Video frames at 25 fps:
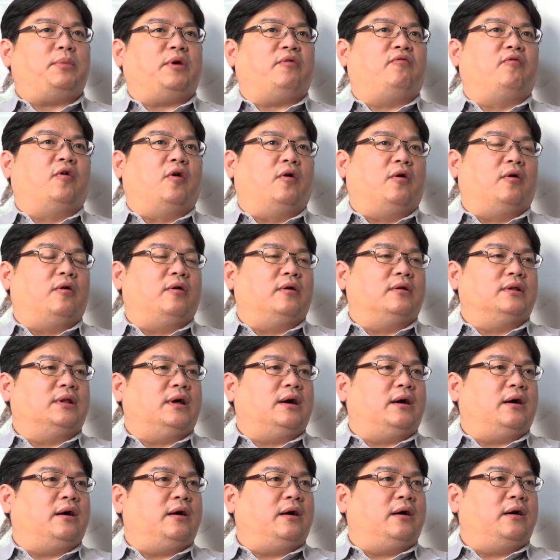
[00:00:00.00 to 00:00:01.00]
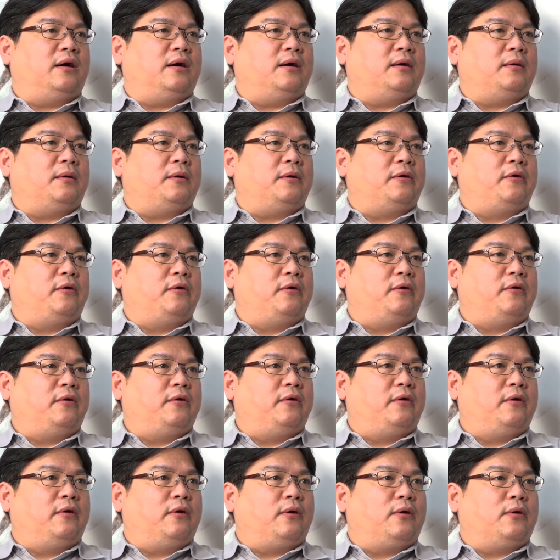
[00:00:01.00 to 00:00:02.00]
before, the
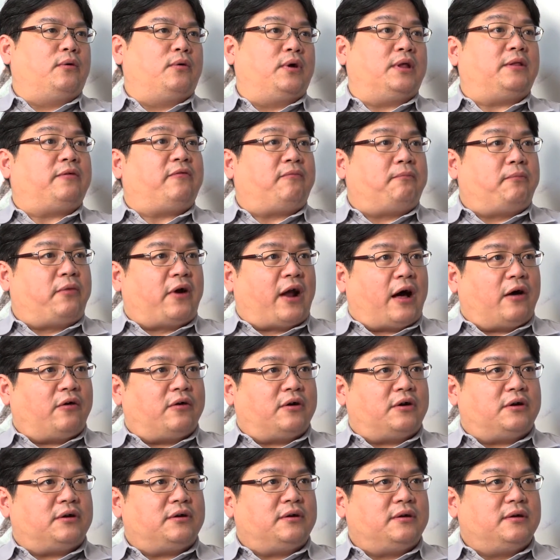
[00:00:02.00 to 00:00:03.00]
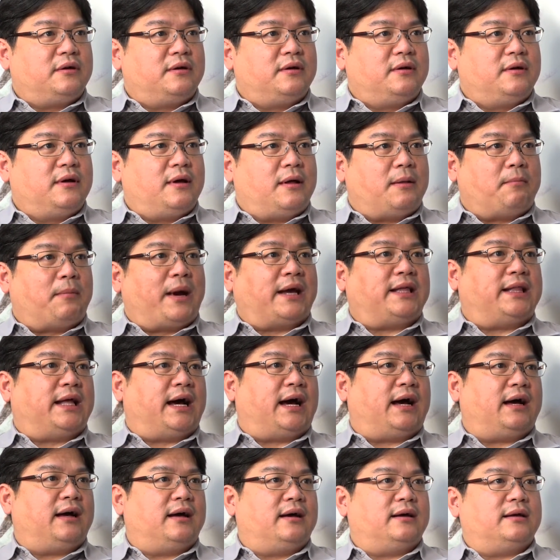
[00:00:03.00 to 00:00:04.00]
wheat flour,
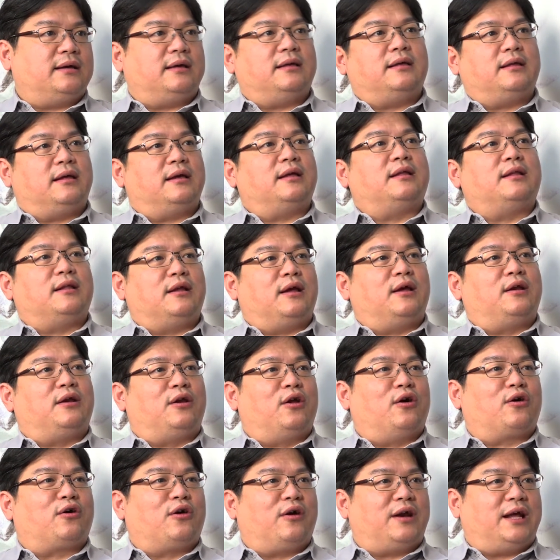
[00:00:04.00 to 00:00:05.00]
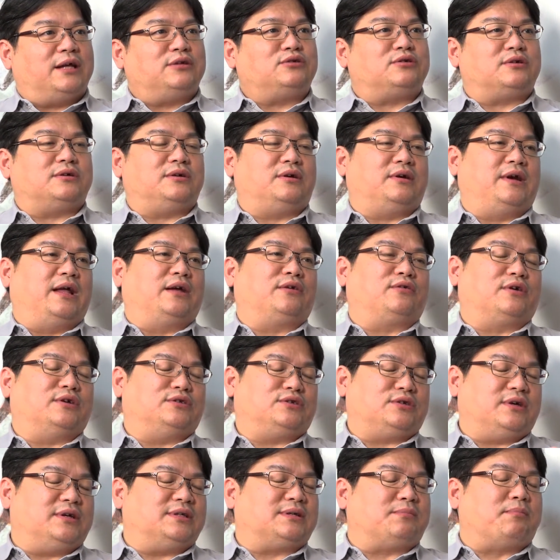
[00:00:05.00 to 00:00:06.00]
Maida, in local
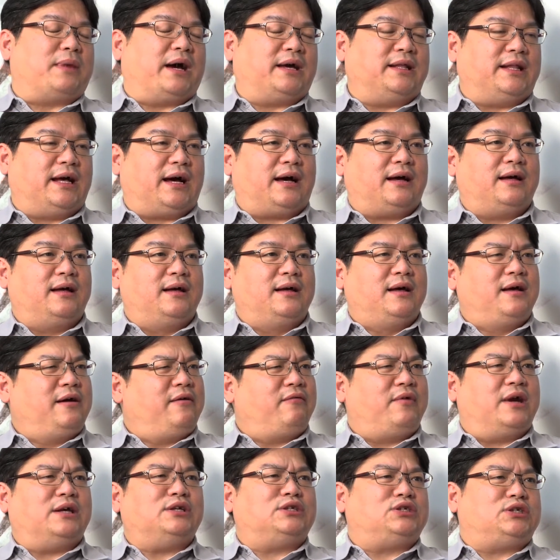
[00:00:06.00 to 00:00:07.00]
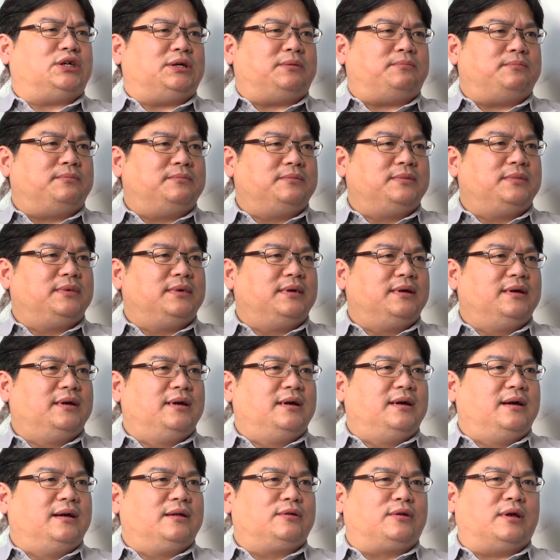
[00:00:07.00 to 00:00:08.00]
language is Maida. Very cheap.
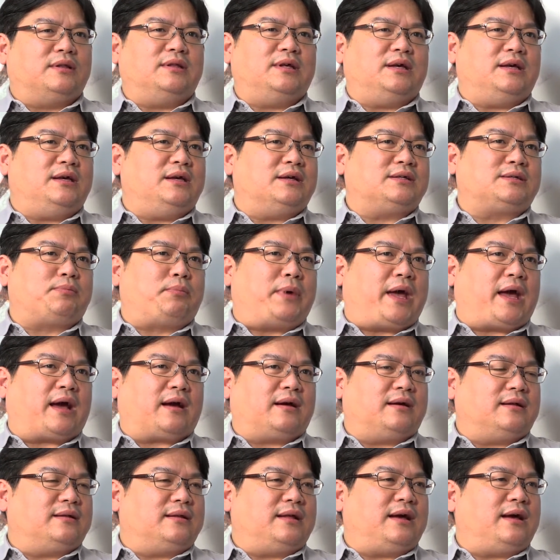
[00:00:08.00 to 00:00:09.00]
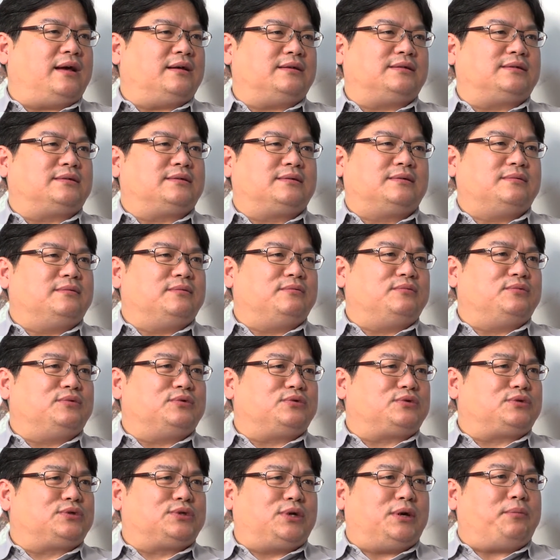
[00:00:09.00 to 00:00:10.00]
20 years back, there's
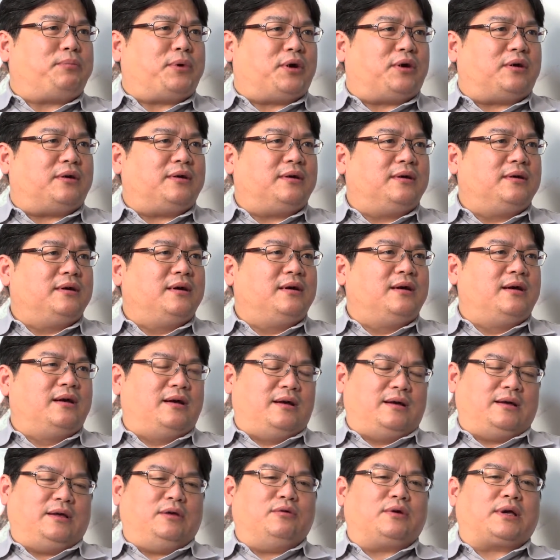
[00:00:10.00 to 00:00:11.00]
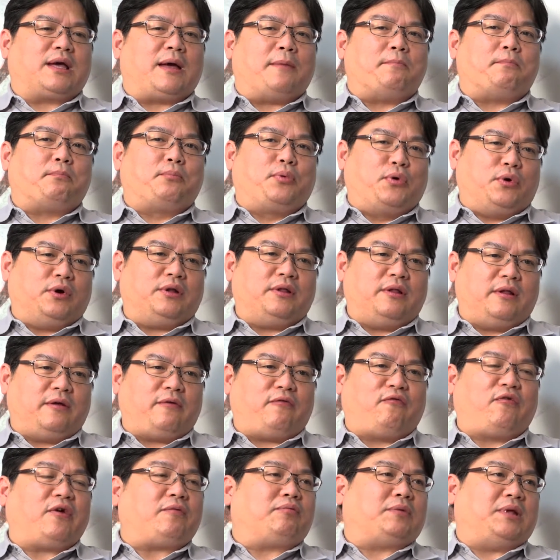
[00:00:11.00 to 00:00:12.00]
cheaper. You can put
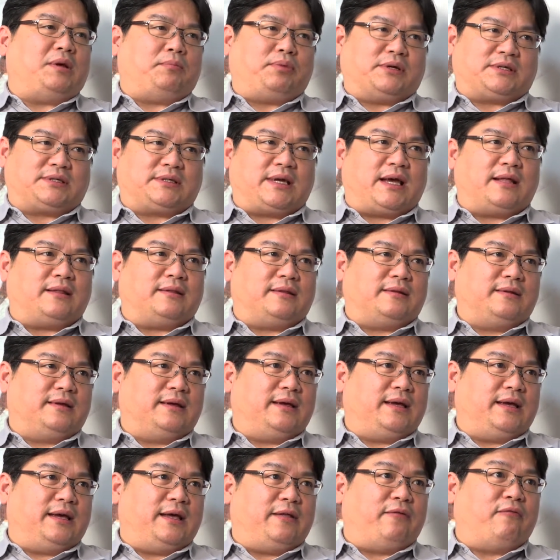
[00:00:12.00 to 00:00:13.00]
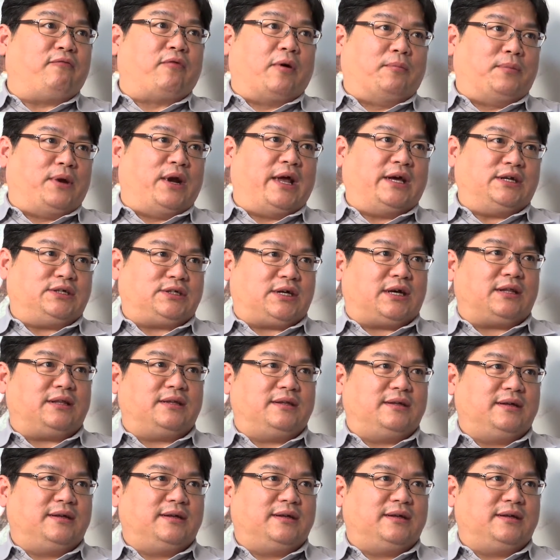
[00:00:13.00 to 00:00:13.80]
50% in formulation.